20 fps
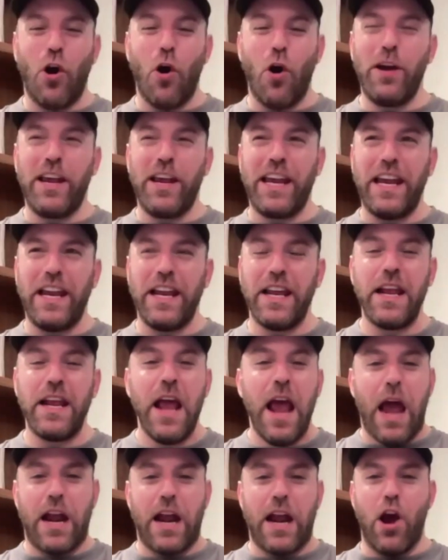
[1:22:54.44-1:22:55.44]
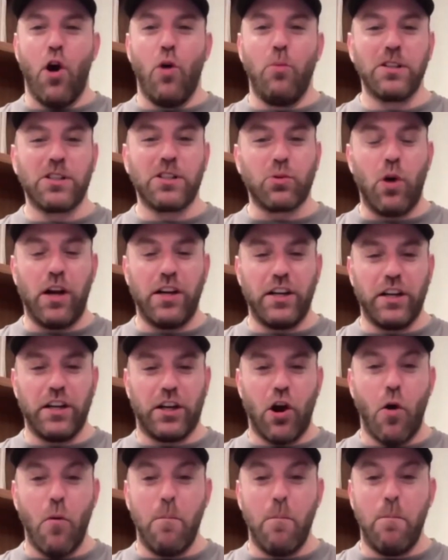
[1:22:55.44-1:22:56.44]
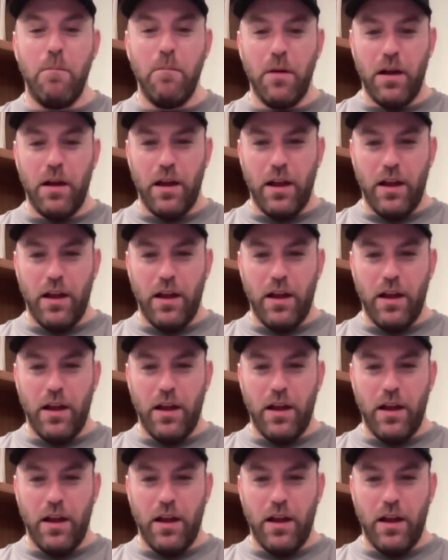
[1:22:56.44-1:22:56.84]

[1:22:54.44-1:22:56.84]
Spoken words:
so heated, and I almost wanted to go.